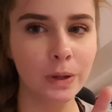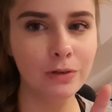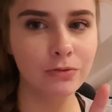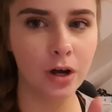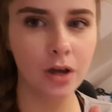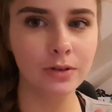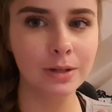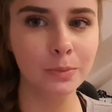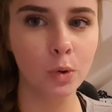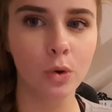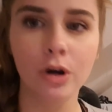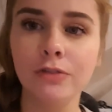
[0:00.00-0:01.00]
25
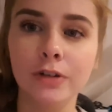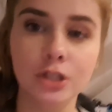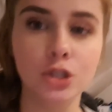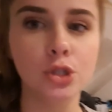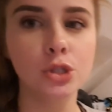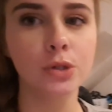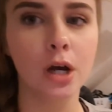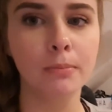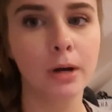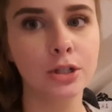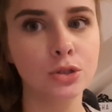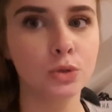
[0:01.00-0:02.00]
anymore, or if I do, I
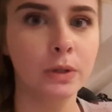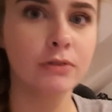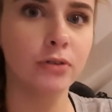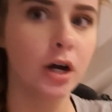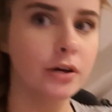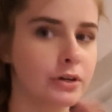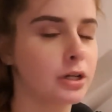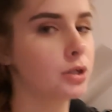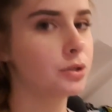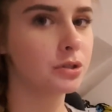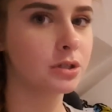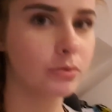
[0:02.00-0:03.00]
might do 25
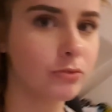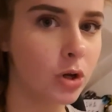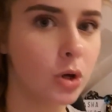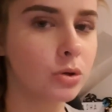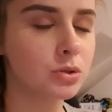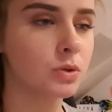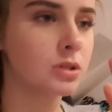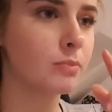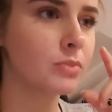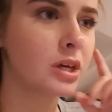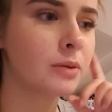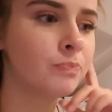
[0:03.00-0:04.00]
including some vlogs or
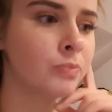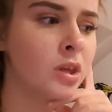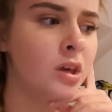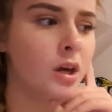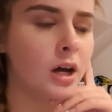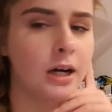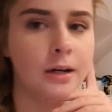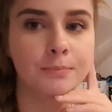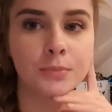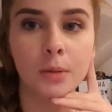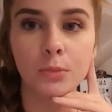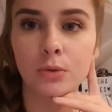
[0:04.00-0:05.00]
something.
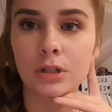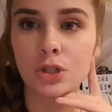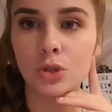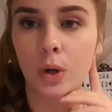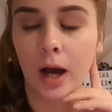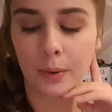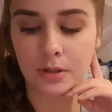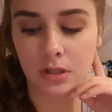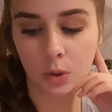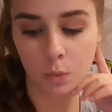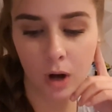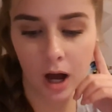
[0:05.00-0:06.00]
I'm not really sure how it's
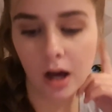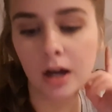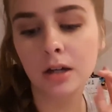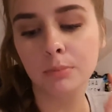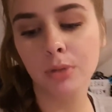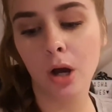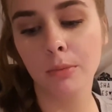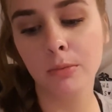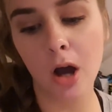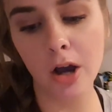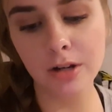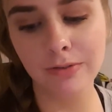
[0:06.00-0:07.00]
going to work, but I'm
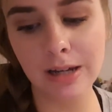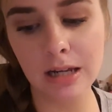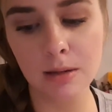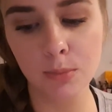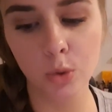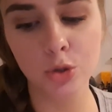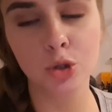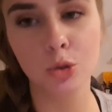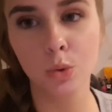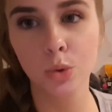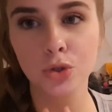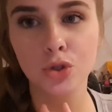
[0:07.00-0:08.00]
kind of leaning more
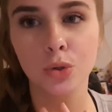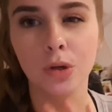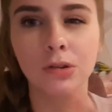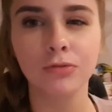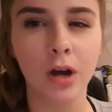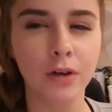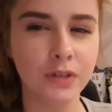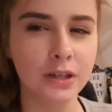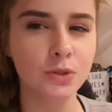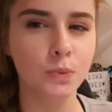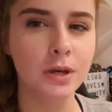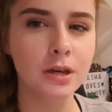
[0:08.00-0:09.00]
towards doing 5
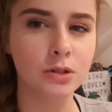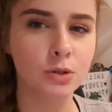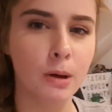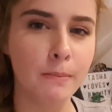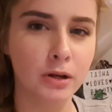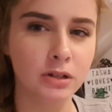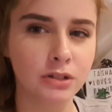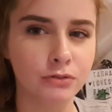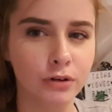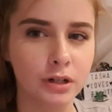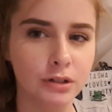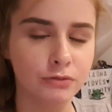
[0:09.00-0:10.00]
days a week, do like Monday to
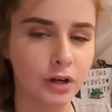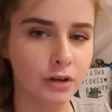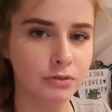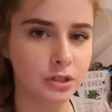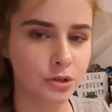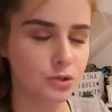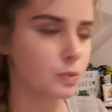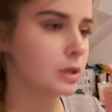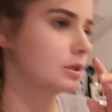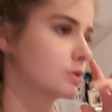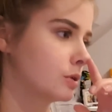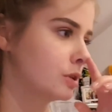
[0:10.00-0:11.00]
Friday, 5 videos a
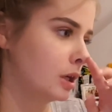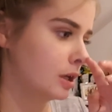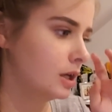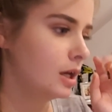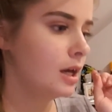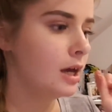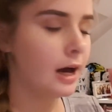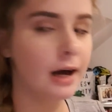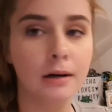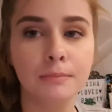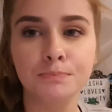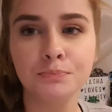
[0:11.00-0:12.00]
week sort of thing.
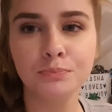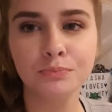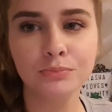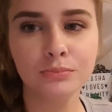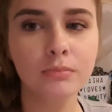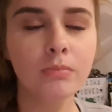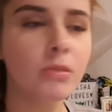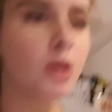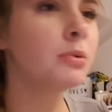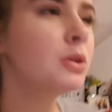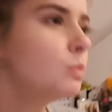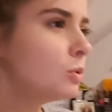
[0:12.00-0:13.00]

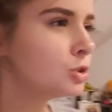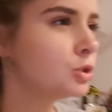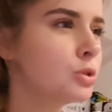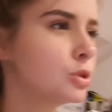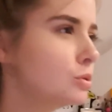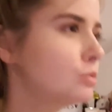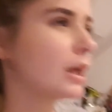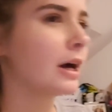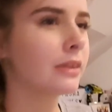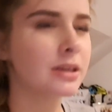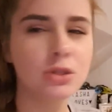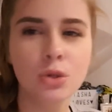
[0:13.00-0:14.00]
But then what do you call
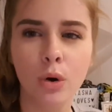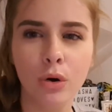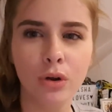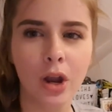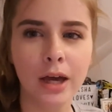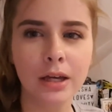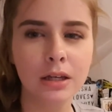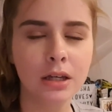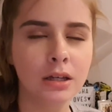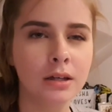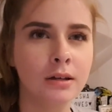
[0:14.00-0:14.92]
that? That's not like,